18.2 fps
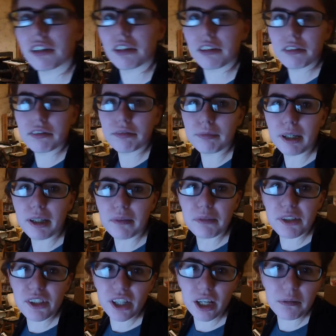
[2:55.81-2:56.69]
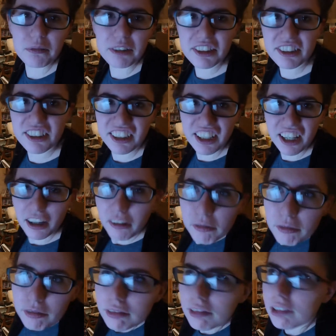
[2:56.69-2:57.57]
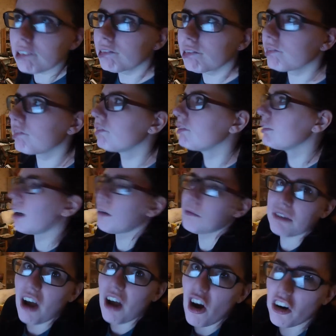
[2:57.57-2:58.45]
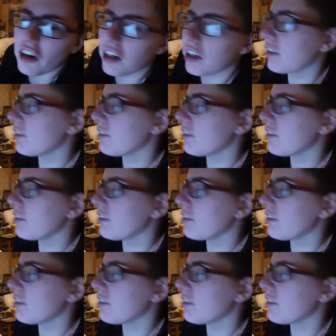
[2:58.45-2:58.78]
of my pajamas today. Oh, I'm sorry.